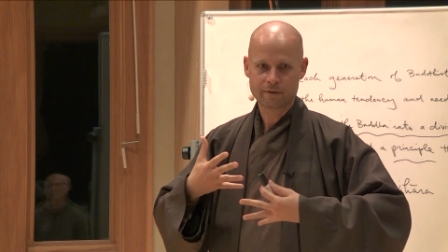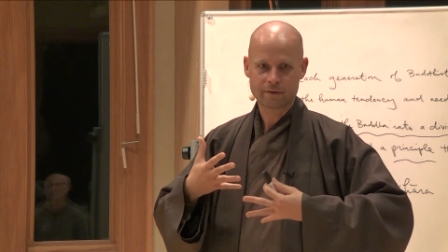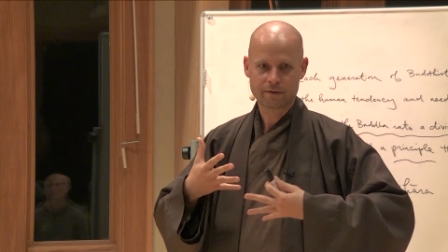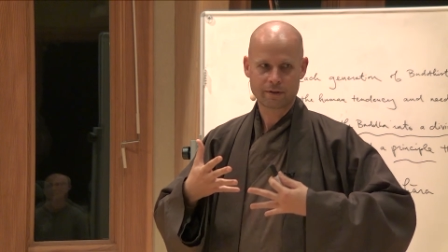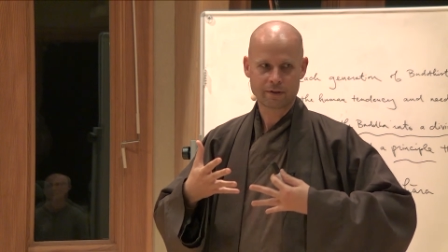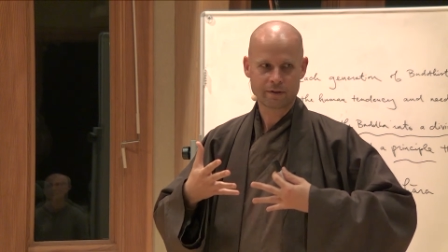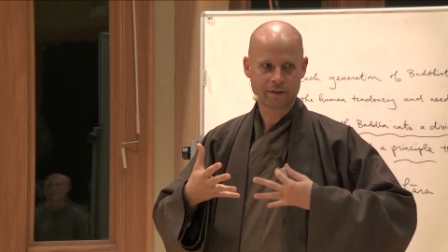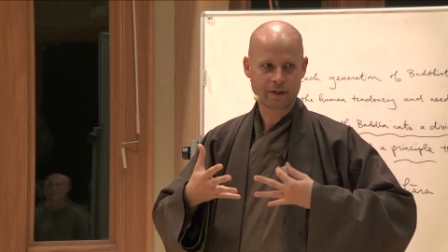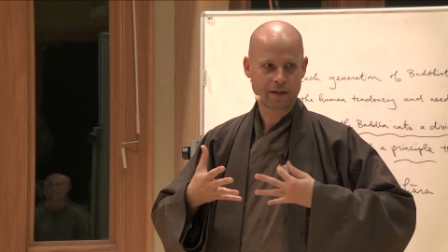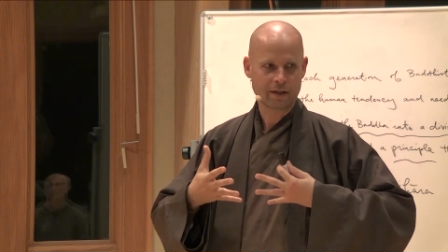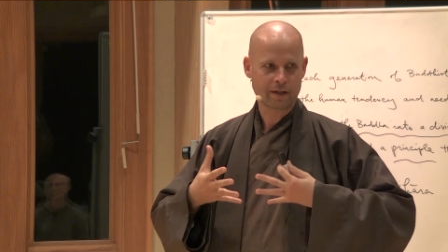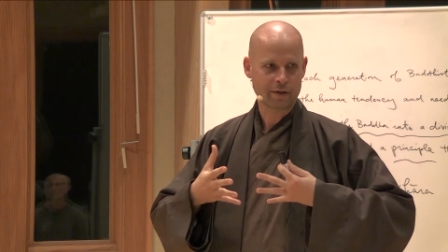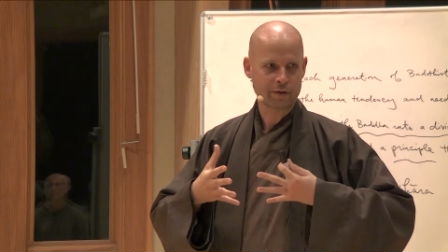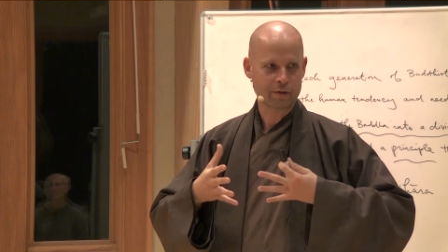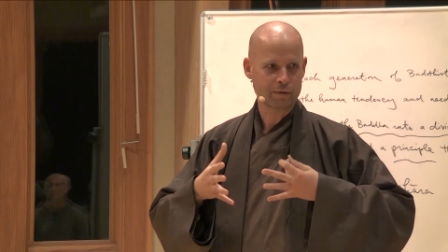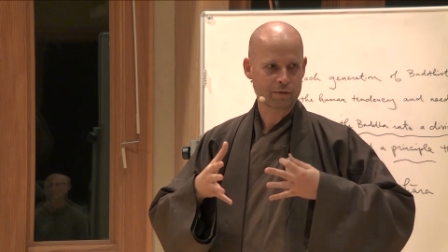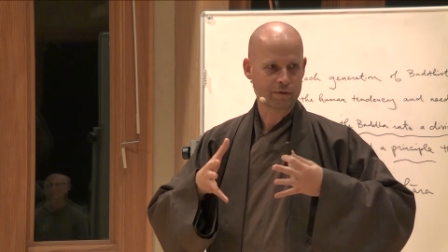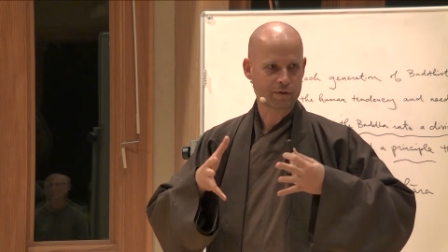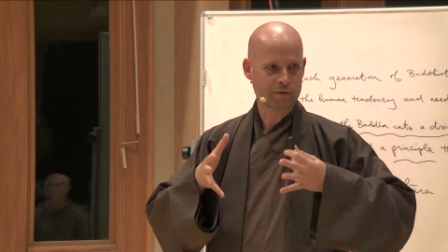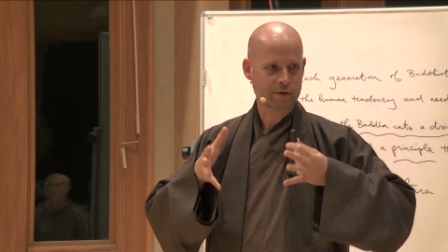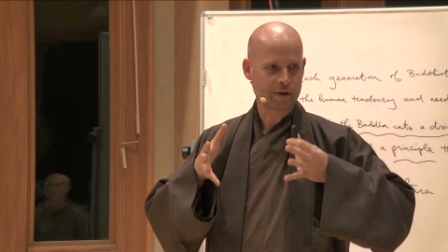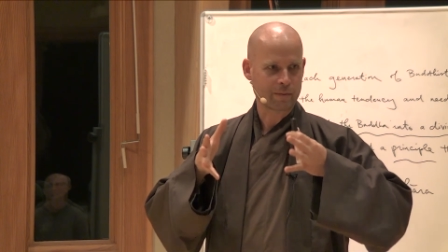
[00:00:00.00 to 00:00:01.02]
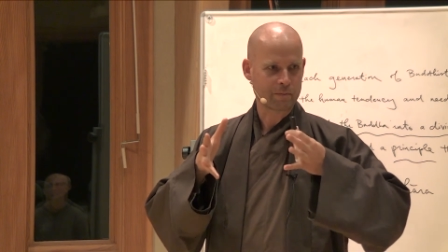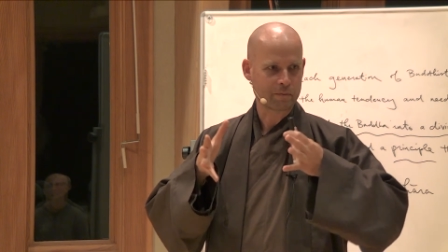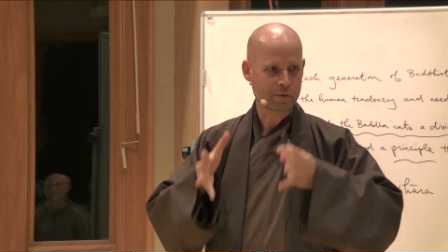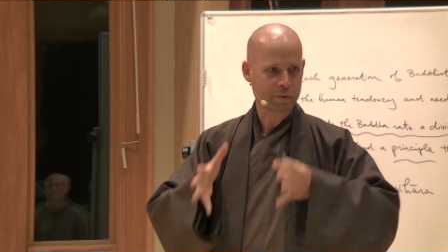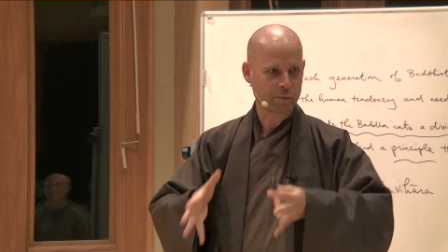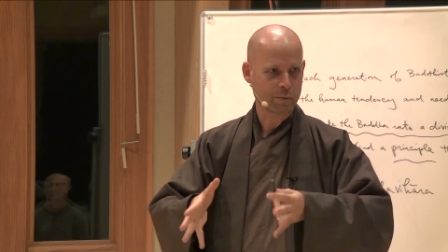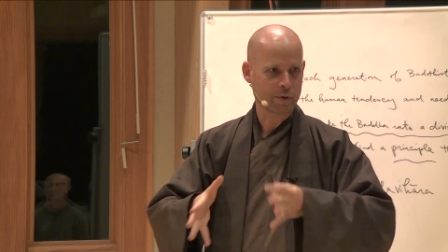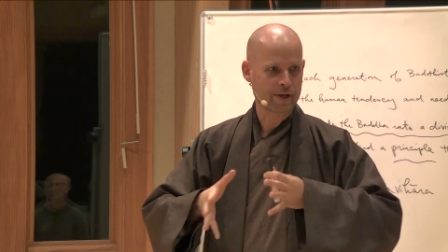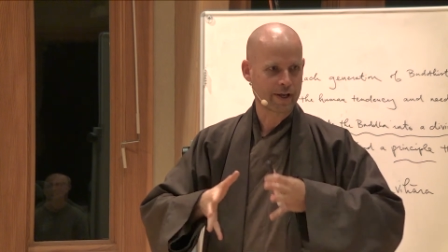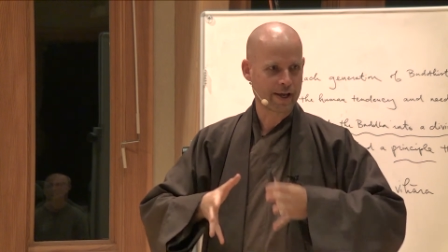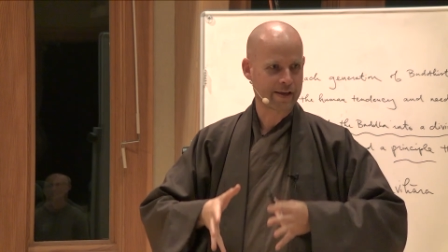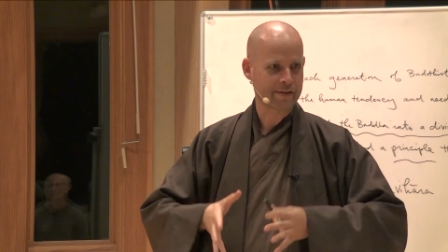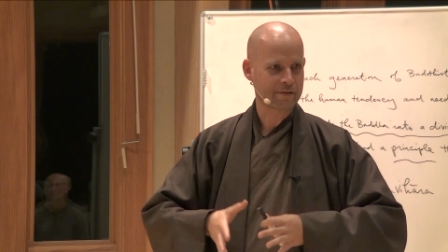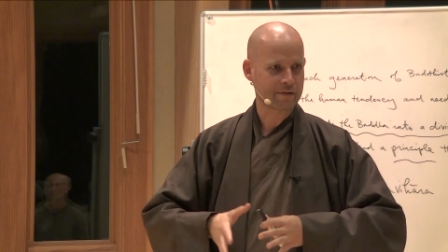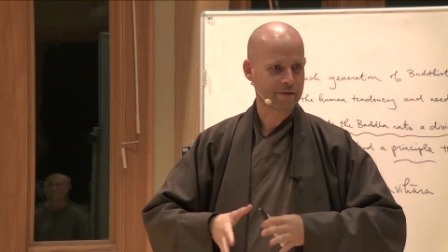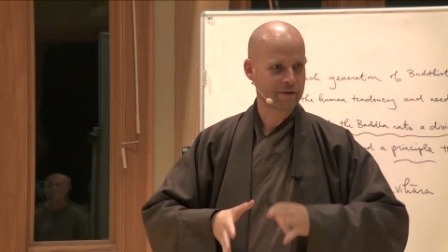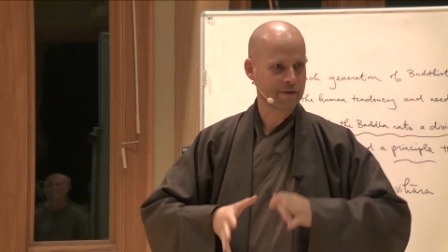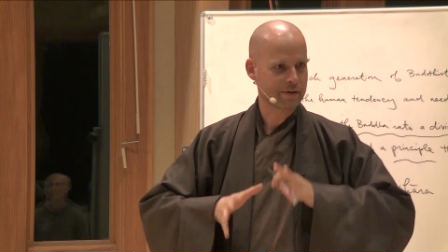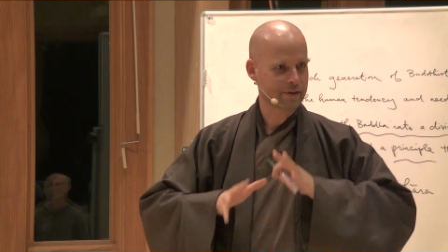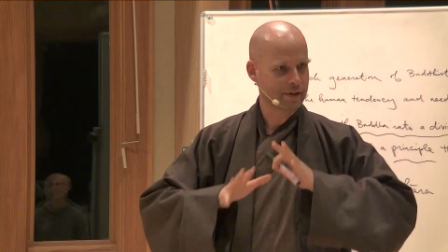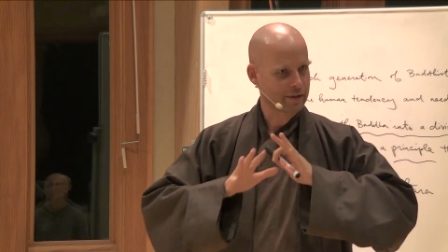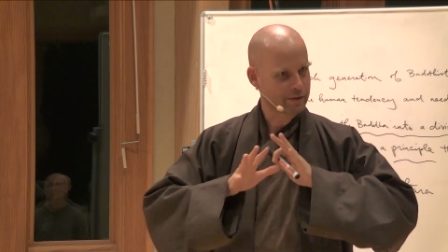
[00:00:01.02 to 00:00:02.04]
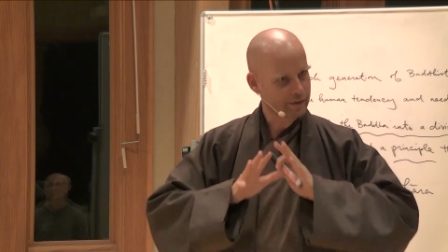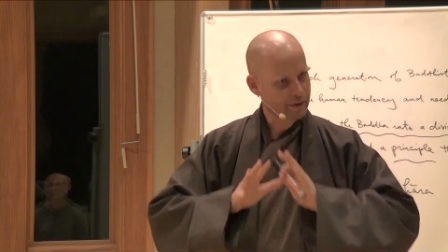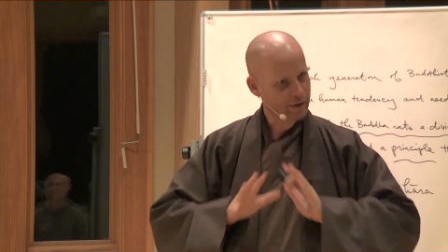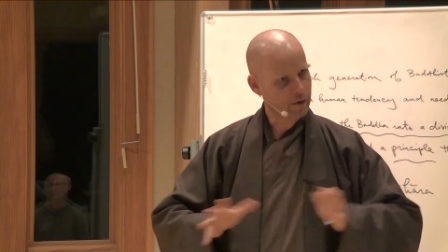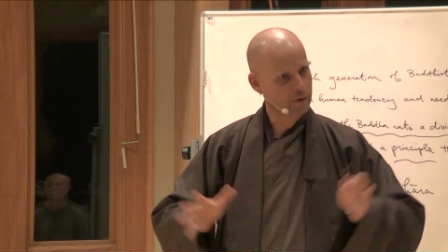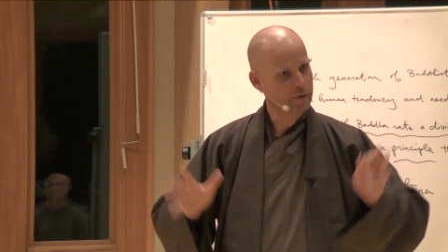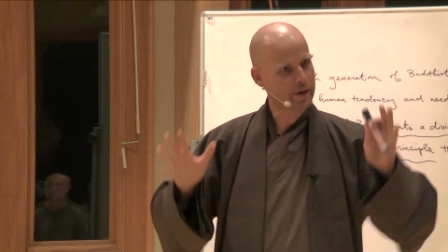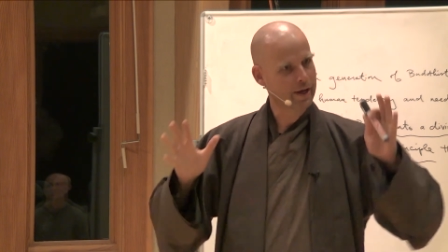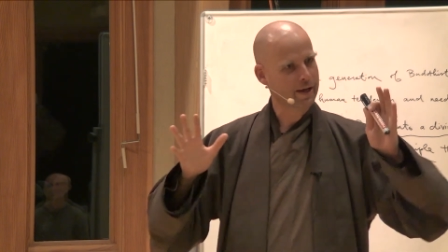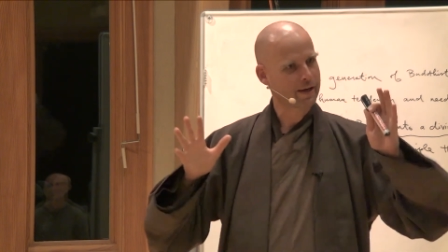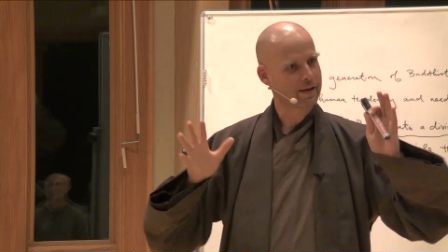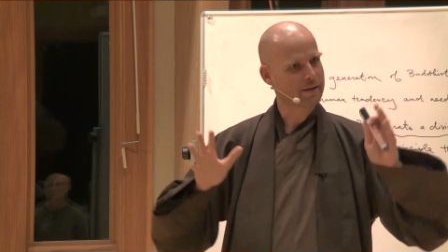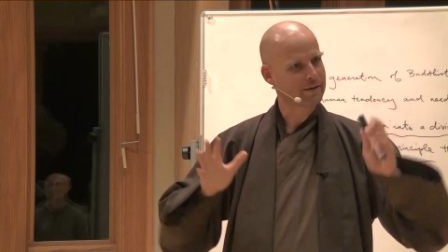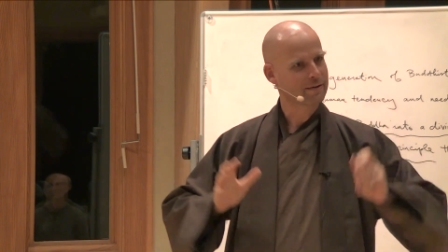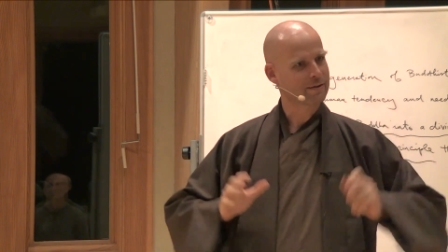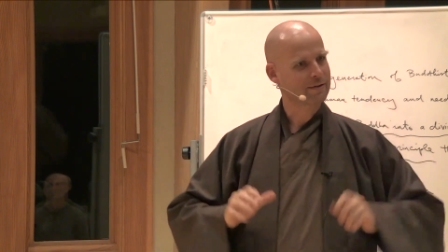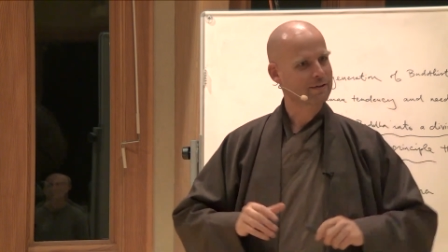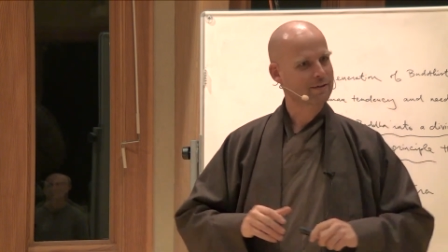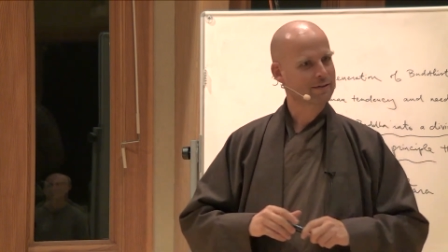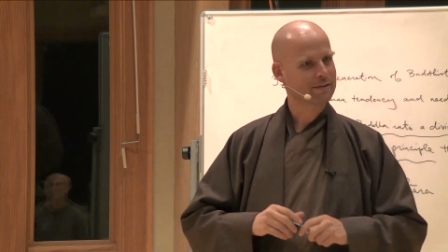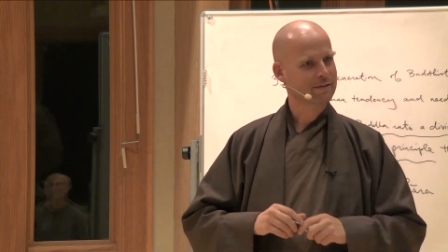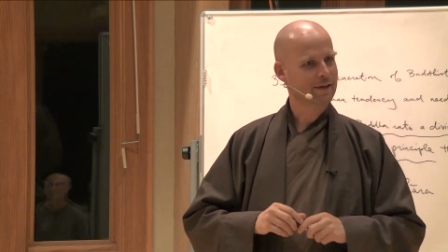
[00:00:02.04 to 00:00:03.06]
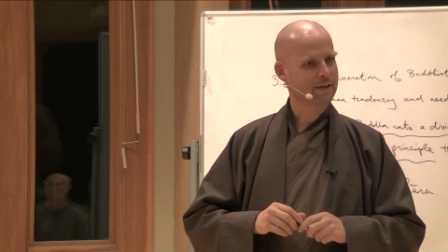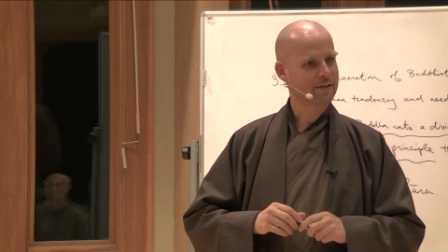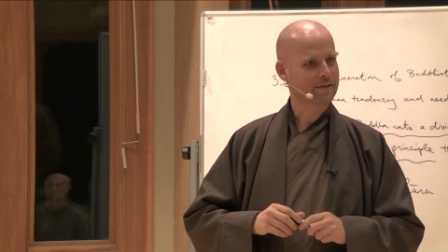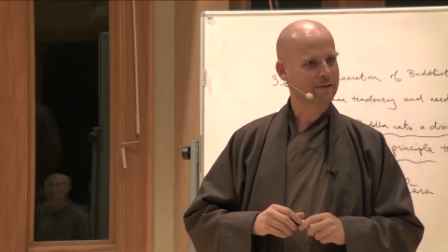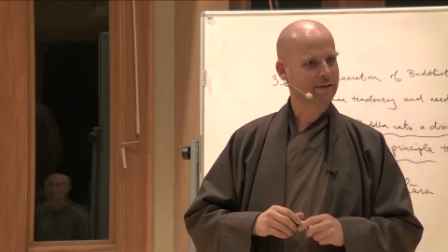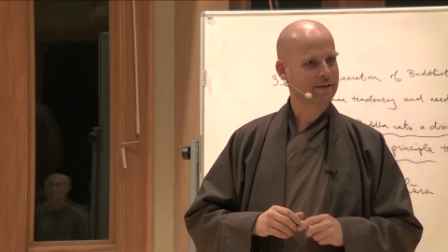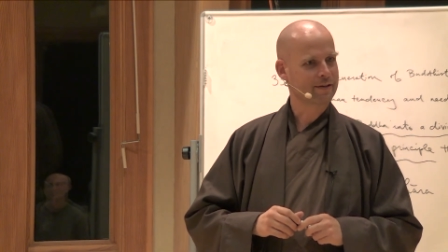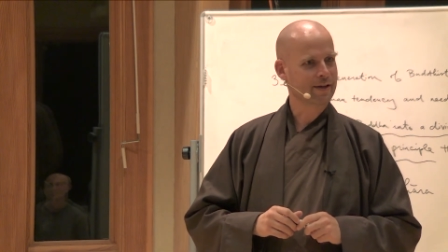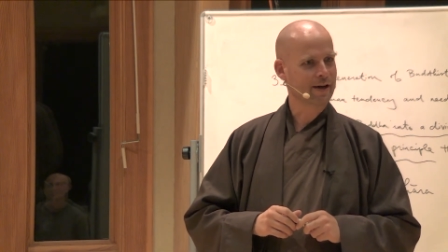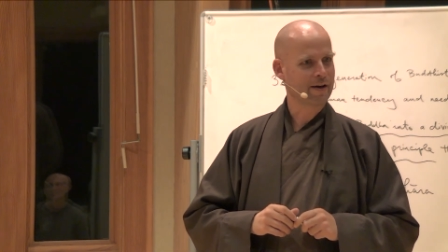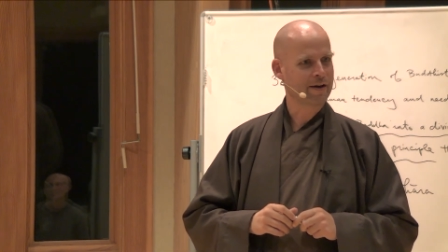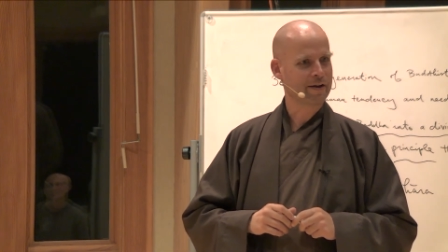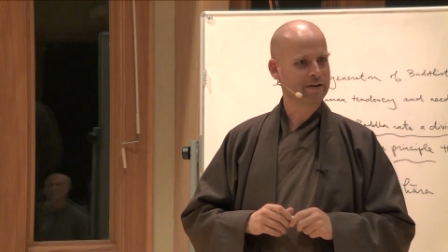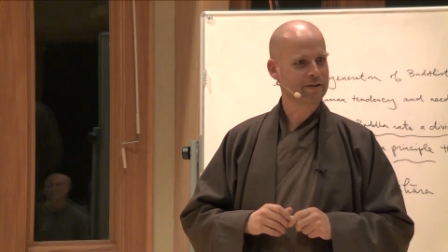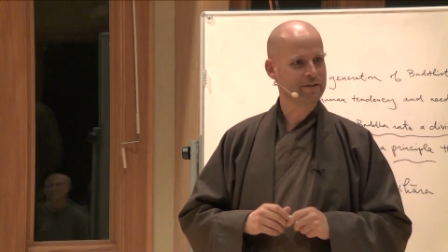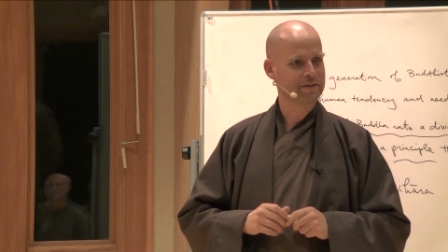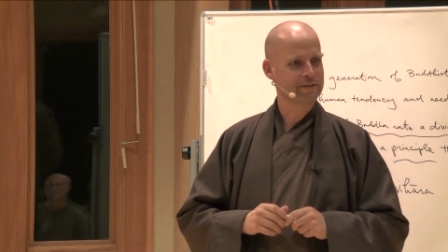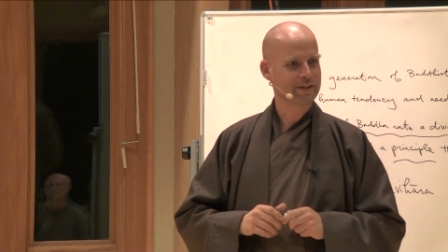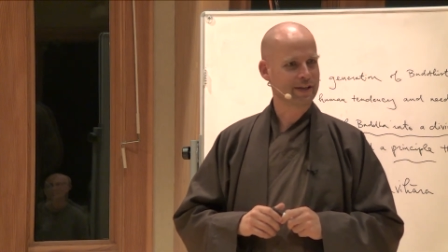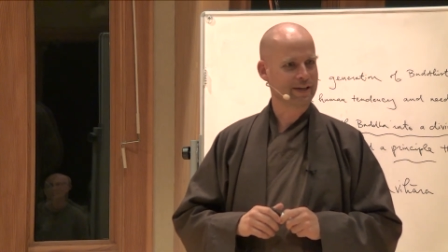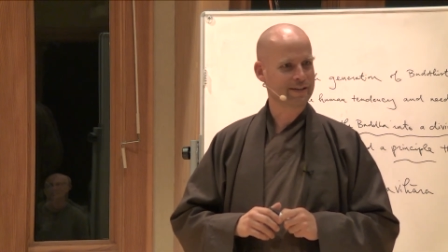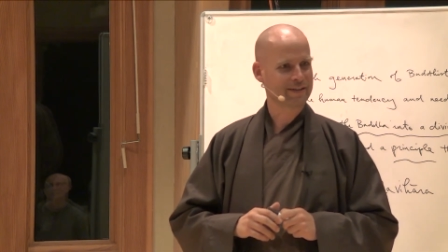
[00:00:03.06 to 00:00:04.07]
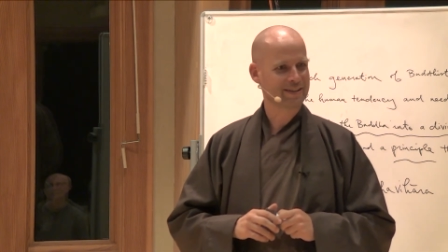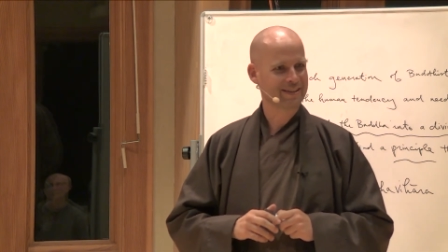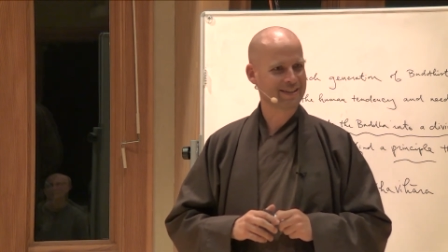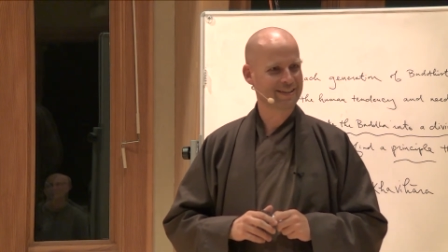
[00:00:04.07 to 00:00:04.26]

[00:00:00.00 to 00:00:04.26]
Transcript: It's not like you just come to one answer and then say, okay, that's it, now I understand.